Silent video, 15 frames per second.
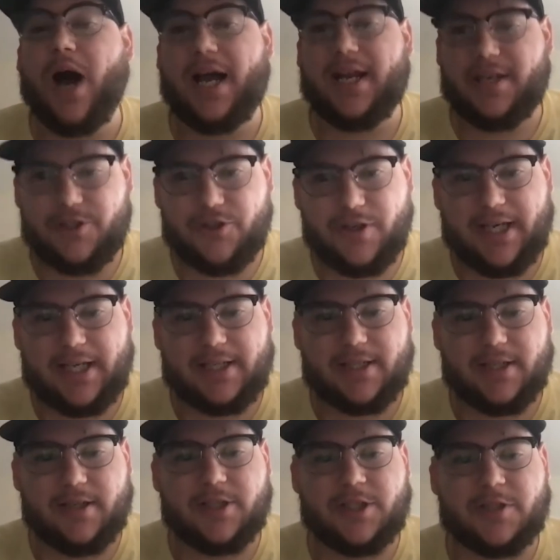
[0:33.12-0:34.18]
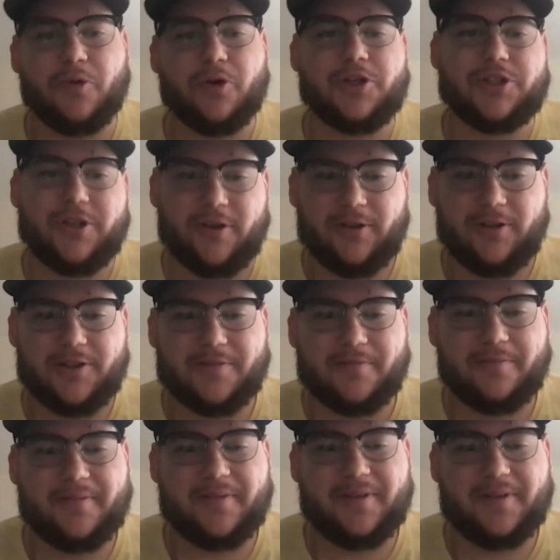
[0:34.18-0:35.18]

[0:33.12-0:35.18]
did you get into sports journalism?